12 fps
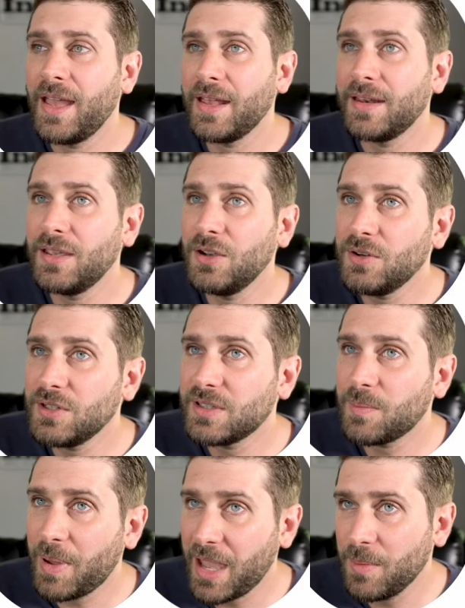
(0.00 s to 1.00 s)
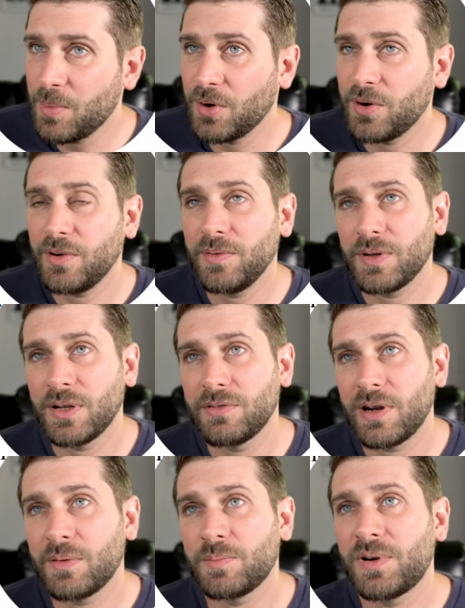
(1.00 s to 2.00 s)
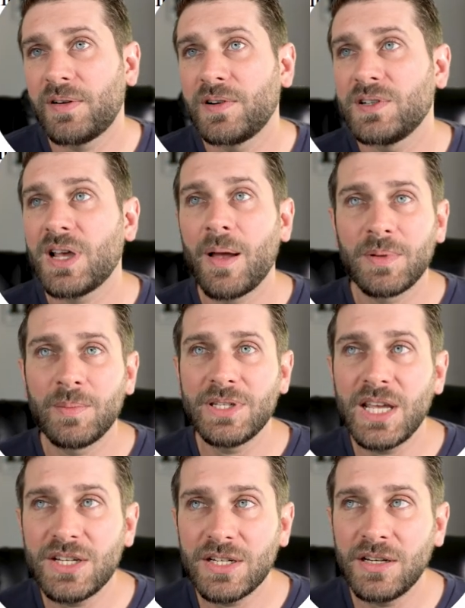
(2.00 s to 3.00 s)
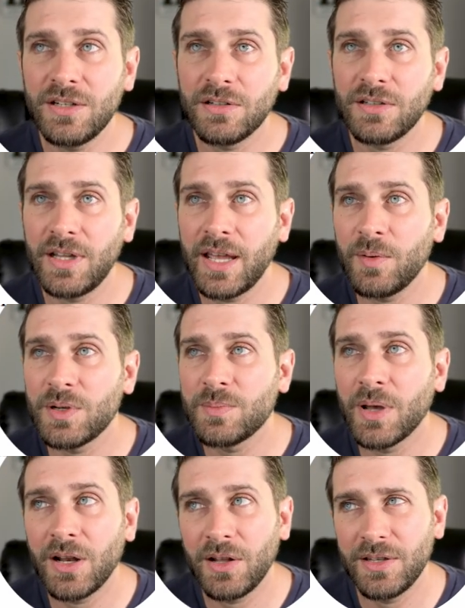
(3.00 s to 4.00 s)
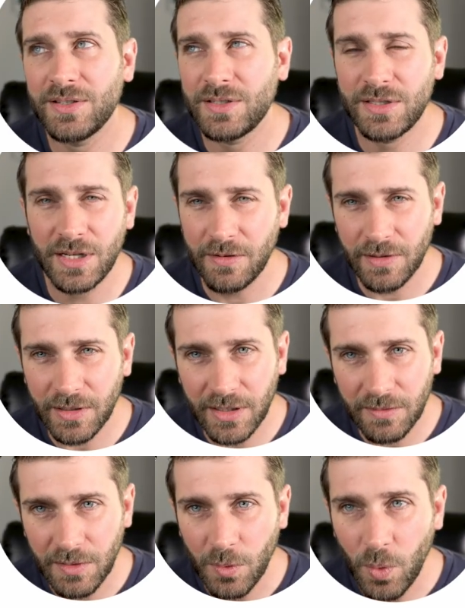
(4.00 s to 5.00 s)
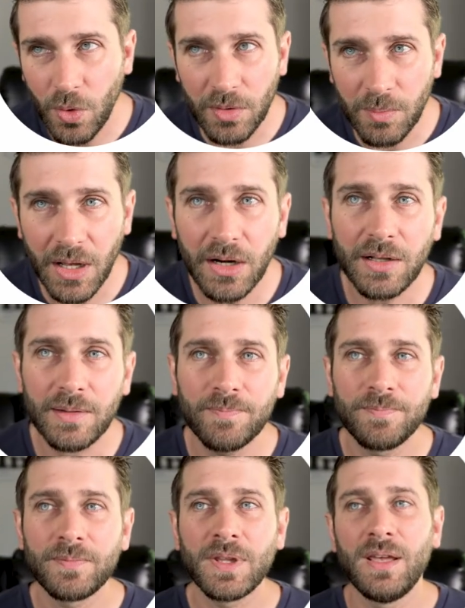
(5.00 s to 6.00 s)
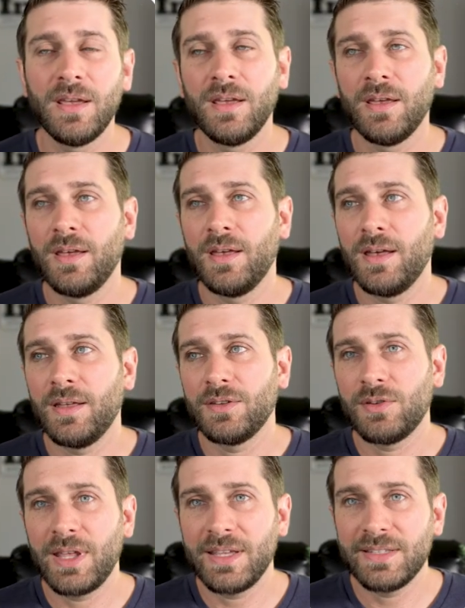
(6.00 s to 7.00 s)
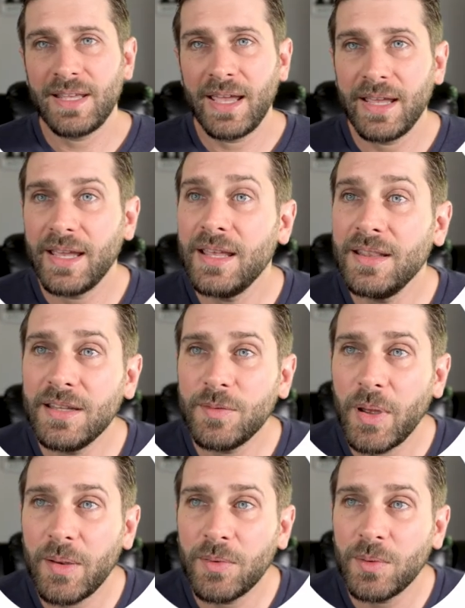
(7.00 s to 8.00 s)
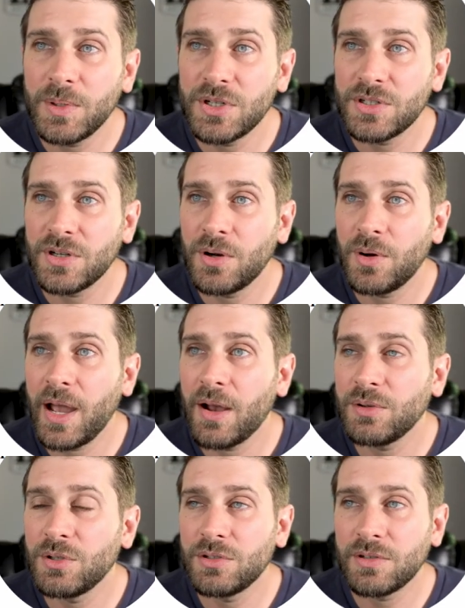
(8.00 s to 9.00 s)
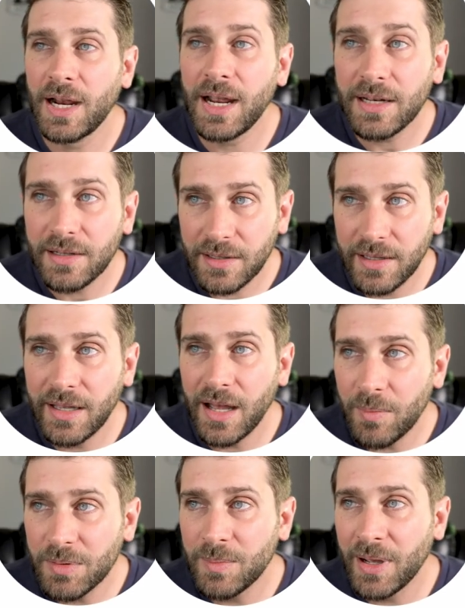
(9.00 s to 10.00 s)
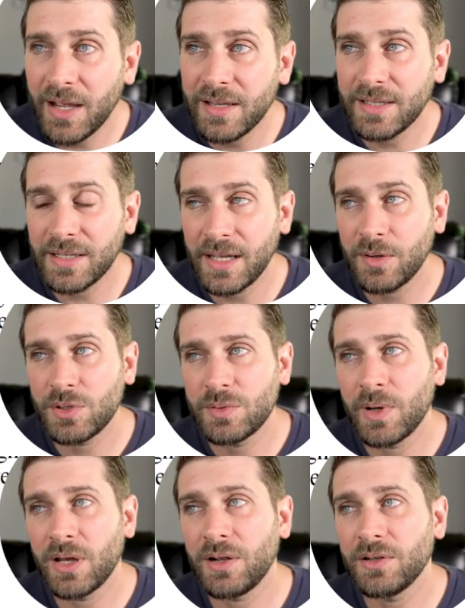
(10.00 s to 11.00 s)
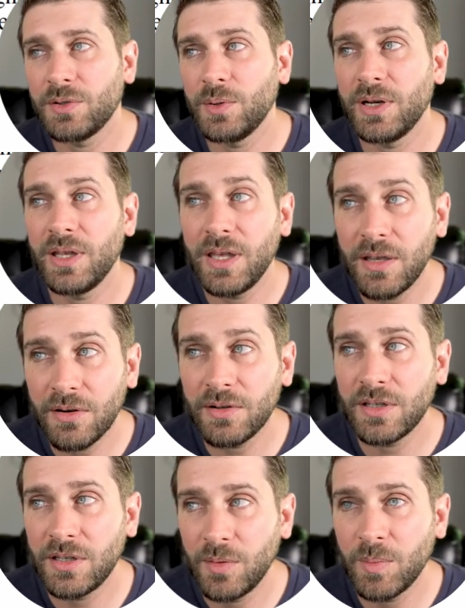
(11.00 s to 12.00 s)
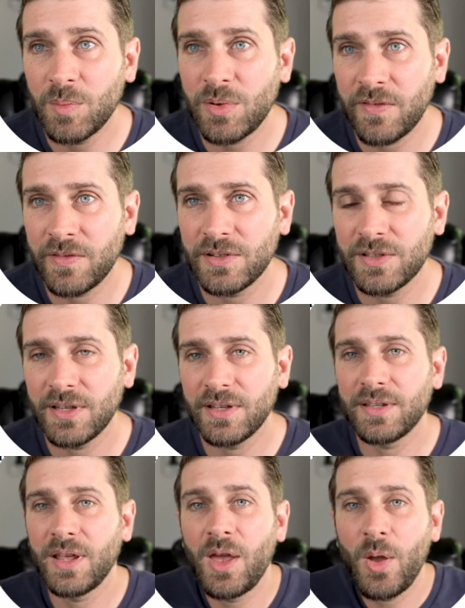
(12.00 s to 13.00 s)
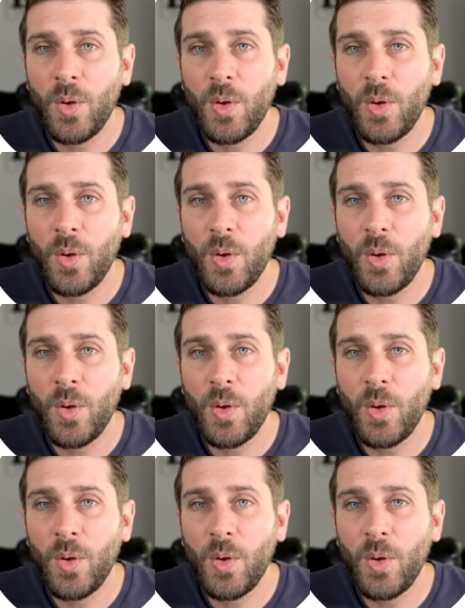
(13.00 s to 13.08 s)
And here's the paper, Direct Preference Optimization. Your language model is secretly a reward model. So they say, in this paper, we show how to directly optimize a language model to adhere to human preferences